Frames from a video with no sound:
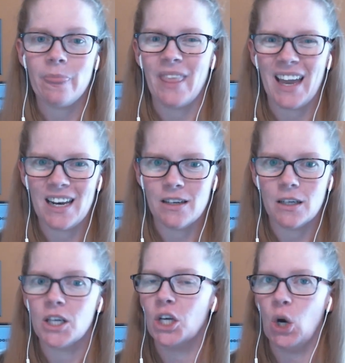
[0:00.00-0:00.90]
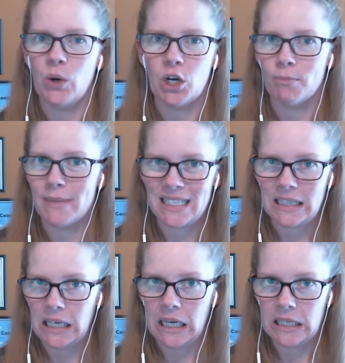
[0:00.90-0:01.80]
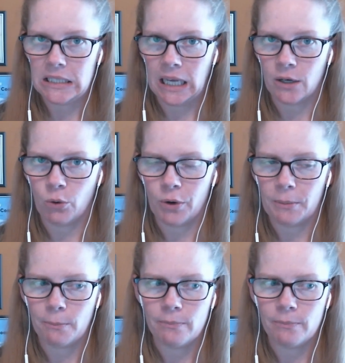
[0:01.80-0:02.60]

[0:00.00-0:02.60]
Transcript: That can go in your miscellaneous category.